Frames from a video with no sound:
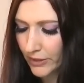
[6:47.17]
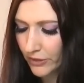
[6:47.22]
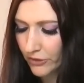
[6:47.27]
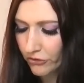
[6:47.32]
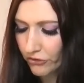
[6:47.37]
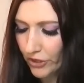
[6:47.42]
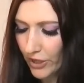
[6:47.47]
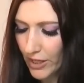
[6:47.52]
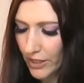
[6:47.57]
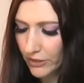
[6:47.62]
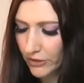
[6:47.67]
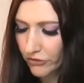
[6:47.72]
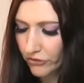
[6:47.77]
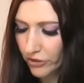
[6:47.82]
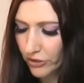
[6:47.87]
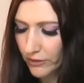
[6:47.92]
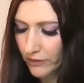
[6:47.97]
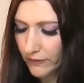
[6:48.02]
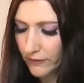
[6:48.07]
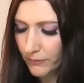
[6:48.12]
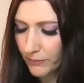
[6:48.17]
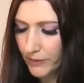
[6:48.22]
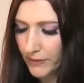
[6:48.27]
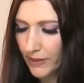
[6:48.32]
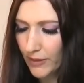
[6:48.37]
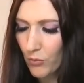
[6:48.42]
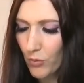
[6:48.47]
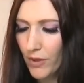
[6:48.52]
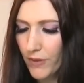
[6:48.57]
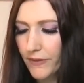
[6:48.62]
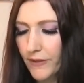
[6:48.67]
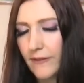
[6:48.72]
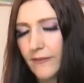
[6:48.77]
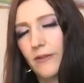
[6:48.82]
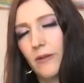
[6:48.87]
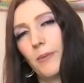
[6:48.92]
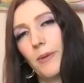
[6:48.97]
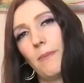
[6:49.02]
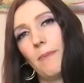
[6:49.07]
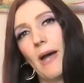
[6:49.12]
challenges, but they want things
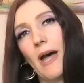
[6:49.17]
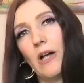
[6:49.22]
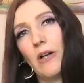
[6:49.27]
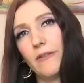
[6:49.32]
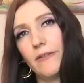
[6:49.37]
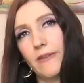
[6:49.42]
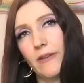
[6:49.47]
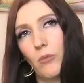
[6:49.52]
to be balanced.